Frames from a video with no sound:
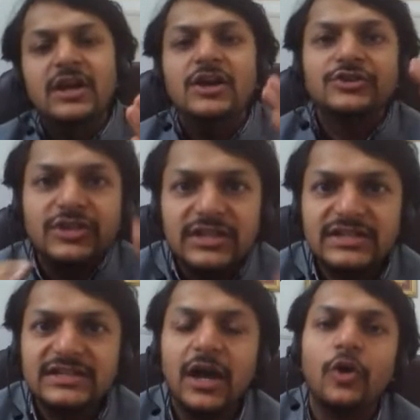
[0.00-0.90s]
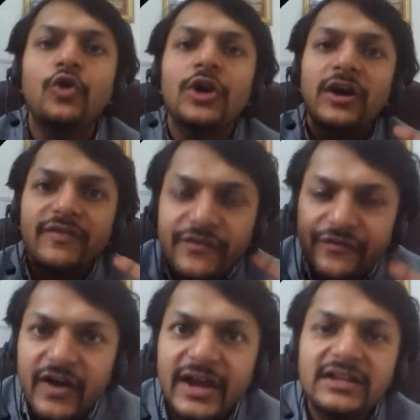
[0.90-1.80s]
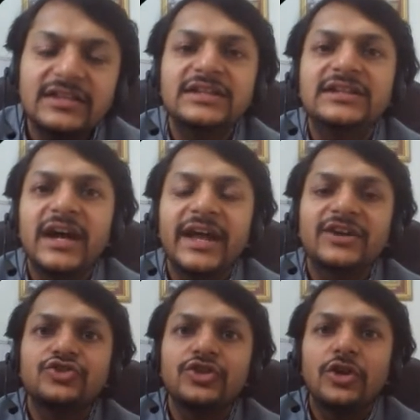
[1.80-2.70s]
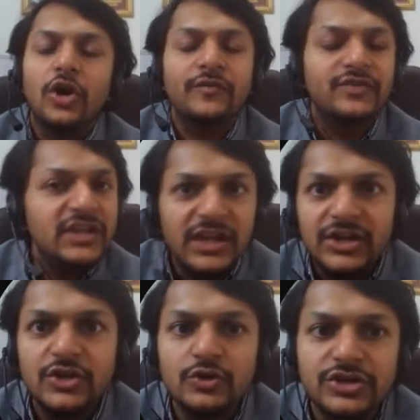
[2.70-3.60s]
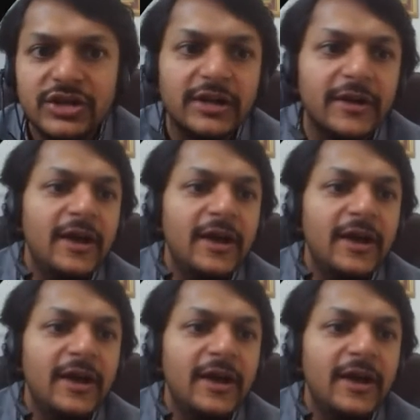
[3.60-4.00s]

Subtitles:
So this is how we find the direction of the induced current.